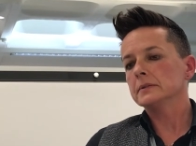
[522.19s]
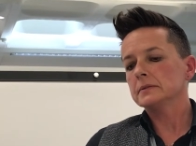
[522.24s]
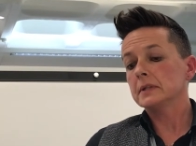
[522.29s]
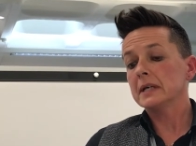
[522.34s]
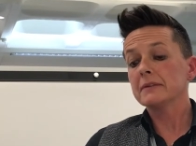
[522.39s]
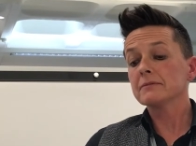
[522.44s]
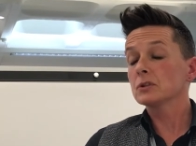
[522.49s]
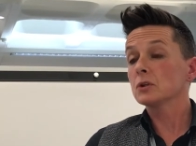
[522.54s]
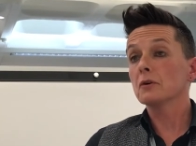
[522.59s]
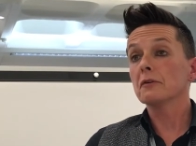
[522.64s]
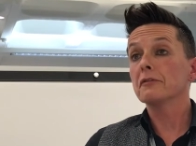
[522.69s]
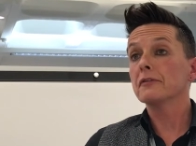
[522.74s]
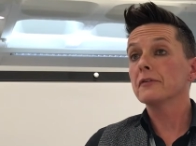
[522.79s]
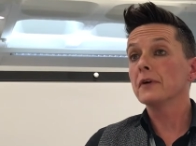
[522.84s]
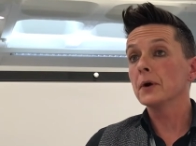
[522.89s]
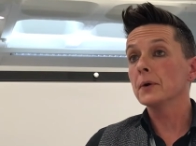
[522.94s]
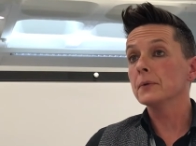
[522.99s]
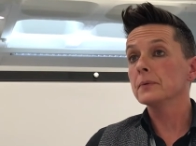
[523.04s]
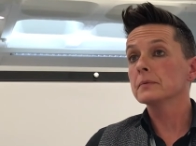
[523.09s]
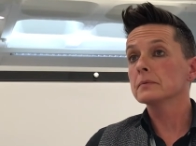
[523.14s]
I haven't got a
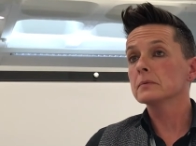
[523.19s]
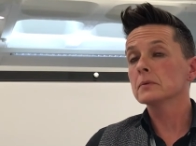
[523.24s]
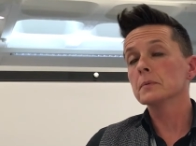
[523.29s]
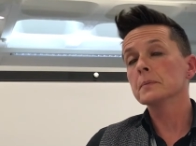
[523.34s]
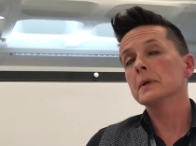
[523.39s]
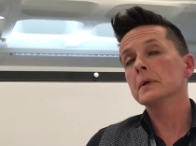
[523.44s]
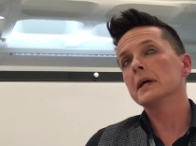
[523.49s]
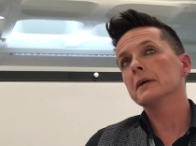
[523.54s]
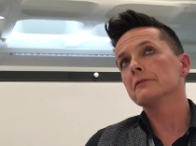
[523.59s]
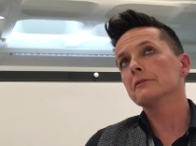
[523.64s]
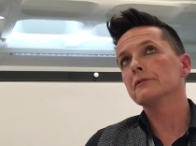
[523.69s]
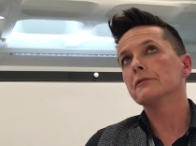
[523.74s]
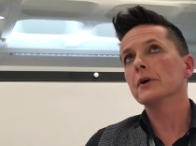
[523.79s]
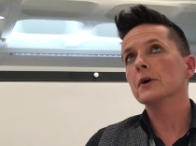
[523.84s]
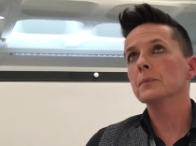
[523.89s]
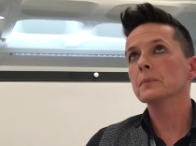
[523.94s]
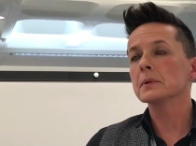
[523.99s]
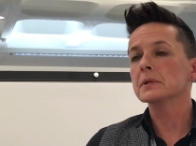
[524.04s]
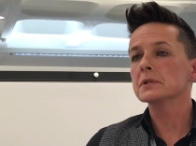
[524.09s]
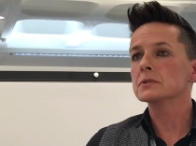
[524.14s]
phone. I might have a
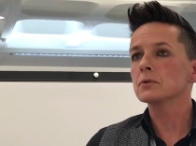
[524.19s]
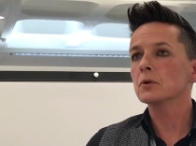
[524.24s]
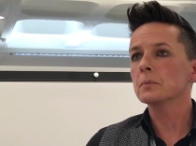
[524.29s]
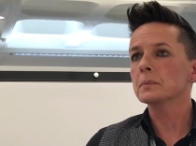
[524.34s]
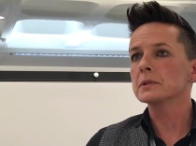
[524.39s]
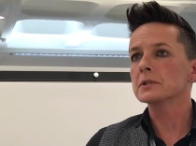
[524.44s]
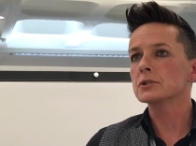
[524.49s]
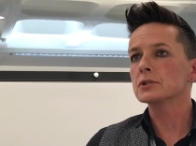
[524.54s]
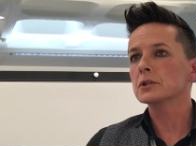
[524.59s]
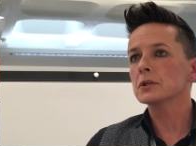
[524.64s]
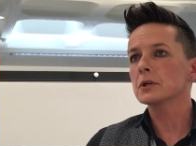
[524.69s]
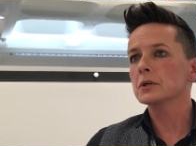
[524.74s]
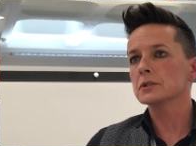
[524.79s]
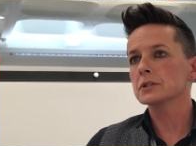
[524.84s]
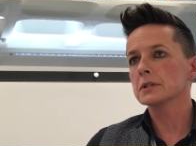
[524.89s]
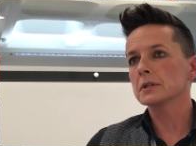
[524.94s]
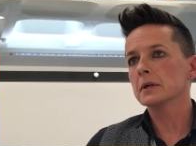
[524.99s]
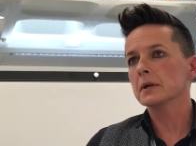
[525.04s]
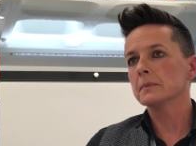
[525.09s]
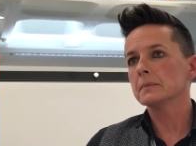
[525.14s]
phone, but it's not been
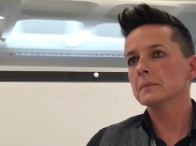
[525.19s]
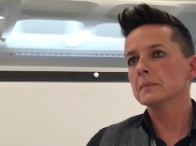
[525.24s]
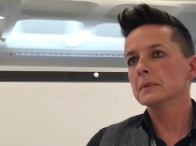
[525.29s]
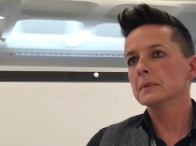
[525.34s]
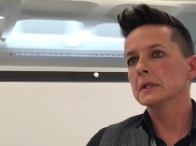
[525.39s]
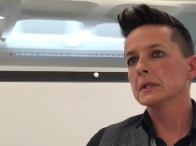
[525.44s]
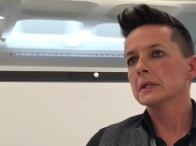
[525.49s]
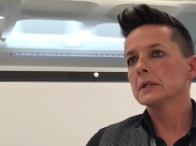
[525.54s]
charged up.